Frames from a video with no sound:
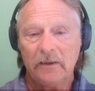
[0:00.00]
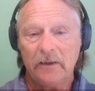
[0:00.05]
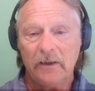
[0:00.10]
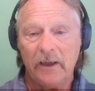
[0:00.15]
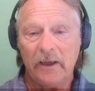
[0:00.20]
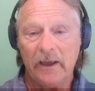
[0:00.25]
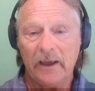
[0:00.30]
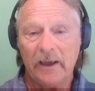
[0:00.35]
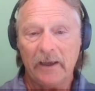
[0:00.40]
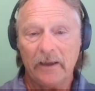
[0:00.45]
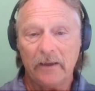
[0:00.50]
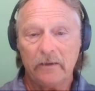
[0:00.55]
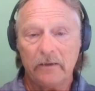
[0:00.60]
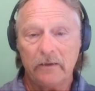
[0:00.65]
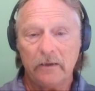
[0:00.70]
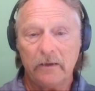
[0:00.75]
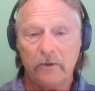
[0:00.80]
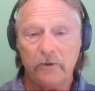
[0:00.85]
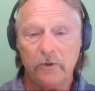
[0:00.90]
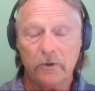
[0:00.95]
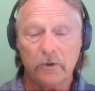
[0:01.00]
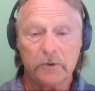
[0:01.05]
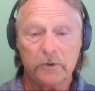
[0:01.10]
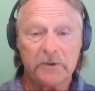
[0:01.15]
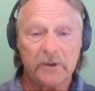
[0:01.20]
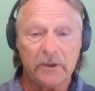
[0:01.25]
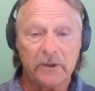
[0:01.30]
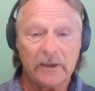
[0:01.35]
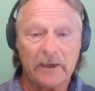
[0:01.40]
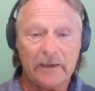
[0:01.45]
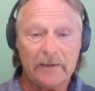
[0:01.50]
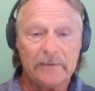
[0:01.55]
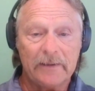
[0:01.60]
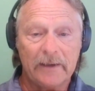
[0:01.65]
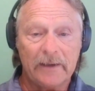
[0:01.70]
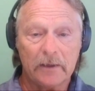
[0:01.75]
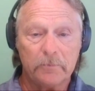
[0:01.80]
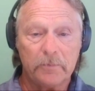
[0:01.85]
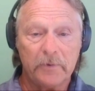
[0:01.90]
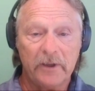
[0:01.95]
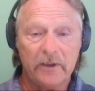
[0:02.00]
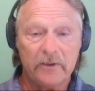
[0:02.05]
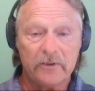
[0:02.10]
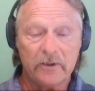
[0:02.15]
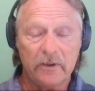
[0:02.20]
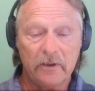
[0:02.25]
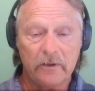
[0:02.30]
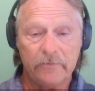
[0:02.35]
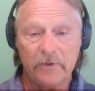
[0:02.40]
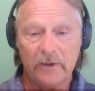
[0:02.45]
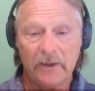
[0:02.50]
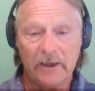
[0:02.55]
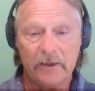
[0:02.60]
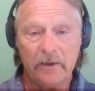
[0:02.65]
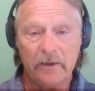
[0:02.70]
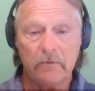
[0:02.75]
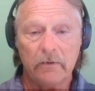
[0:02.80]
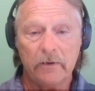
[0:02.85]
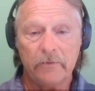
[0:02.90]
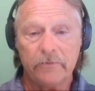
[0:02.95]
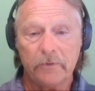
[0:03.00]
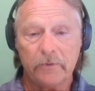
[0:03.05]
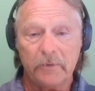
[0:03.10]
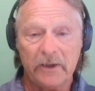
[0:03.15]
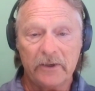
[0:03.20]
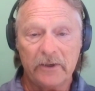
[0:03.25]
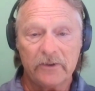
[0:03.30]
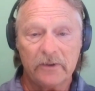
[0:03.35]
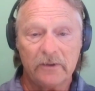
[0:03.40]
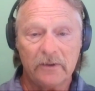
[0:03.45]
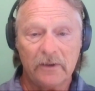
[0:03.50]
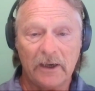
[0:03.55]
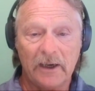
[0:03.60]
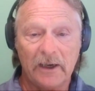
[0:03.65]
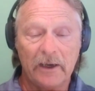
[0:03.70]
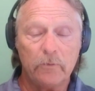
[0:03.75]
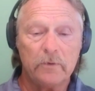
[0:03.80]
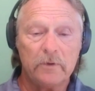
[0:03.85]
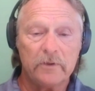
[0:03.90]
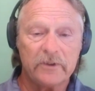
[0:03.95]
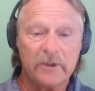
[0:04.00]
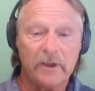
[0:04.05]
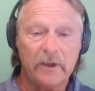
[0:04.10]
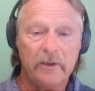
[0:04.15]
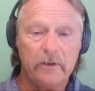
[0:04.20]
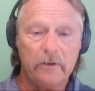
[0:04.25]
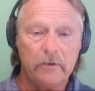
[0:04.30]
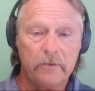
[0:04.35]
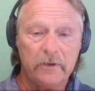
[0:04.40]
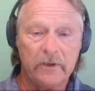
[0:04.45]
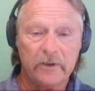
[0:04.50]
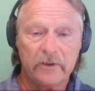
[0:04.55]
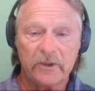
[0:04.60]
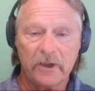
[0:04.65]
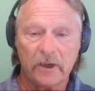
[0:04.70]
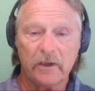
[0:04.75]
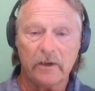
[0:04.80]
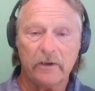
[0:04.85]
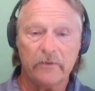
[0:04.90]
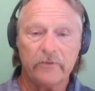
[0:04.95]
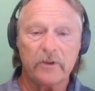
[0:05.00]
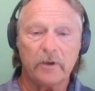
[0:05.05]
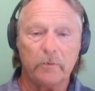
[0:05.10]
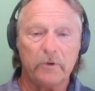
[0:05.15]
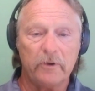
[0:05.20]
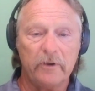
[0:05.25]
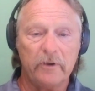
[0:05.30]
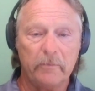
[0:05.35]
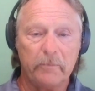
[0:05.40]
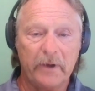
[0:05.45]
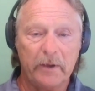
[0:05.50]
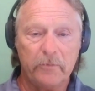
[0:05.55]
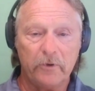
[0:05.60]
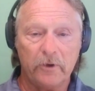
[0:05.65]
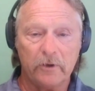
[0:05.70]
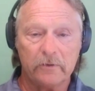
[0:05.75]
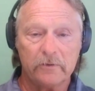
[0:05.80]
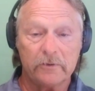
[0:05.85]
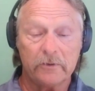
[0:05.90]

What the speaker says: and you go to the contact page and you fill out your information, I will send you an executive summary of my book.